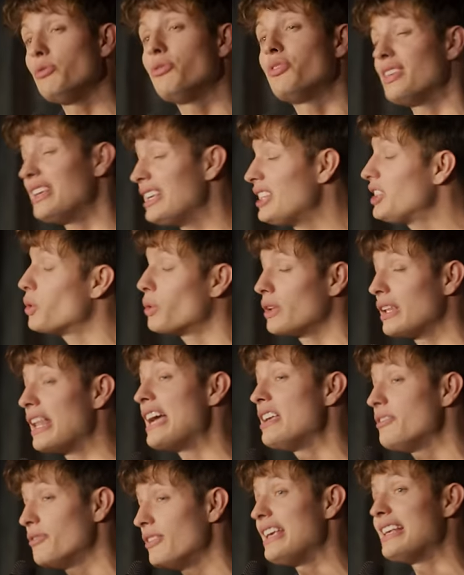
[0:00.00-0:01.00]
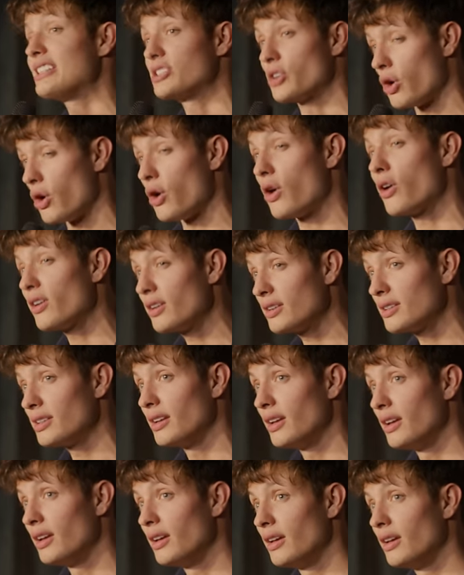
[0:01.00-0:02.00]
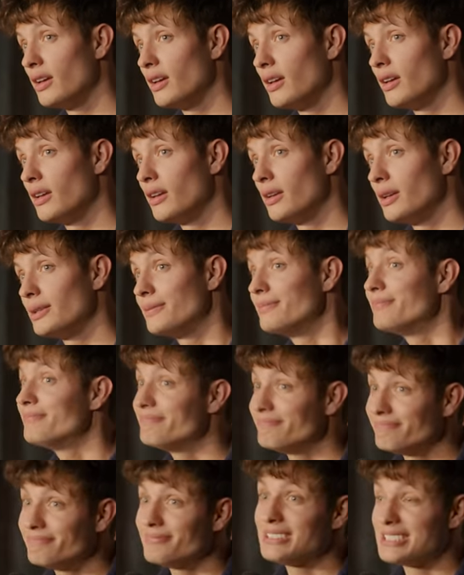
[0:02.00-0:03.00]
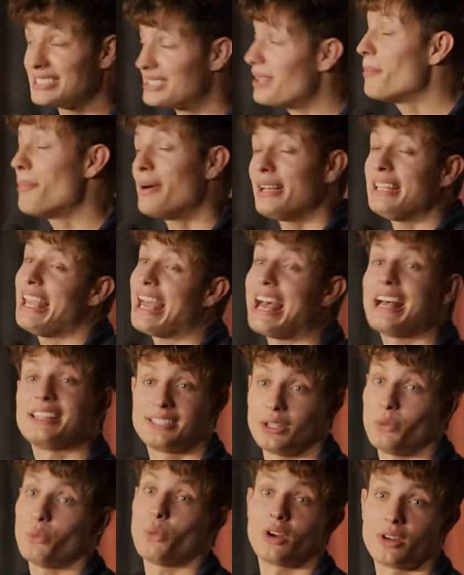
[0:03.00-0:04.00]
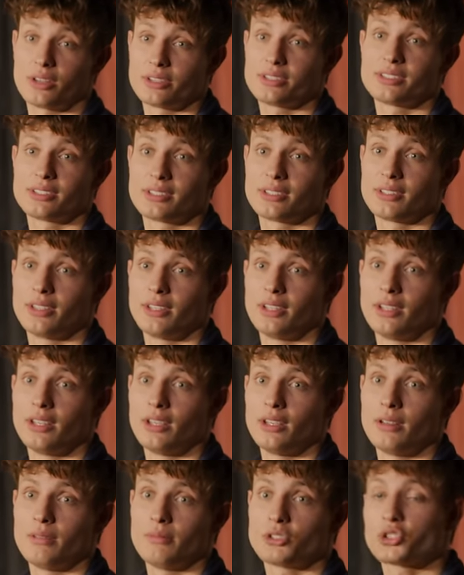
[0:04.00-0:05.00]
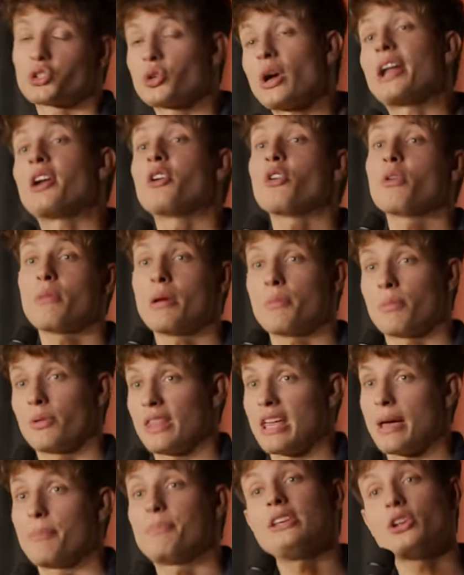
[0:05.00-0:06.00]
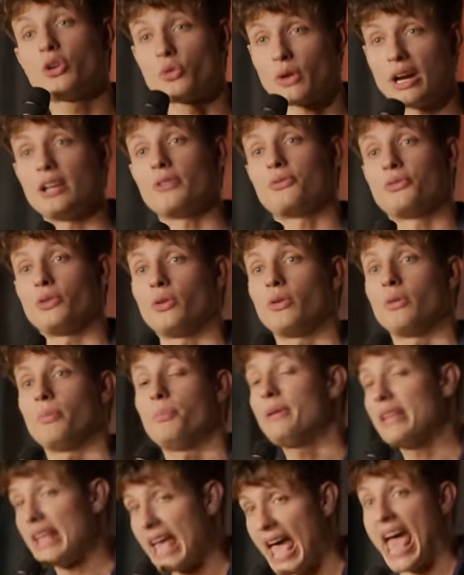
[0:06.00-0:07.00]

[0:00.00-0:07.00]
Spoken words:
you think your life is hard, somebody has it worse. Try to remember that. Be grateful, be